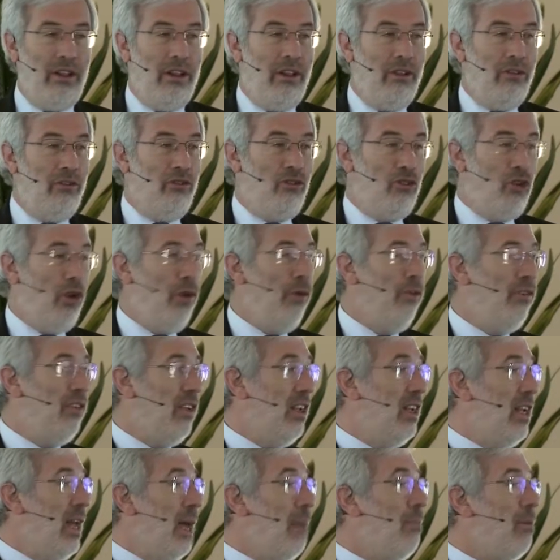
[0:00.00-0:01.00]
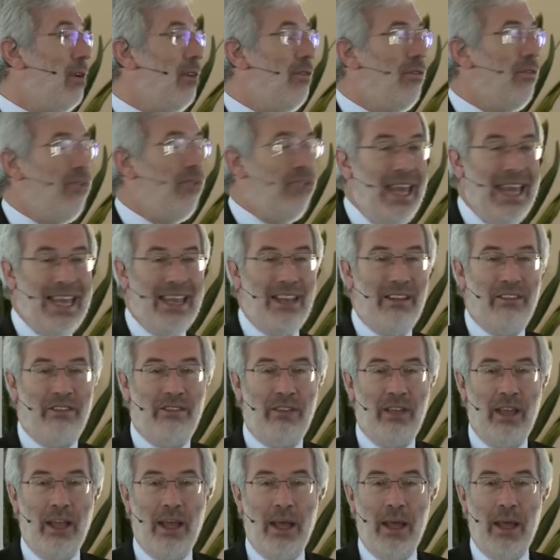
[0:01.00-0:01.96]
solves a number of things,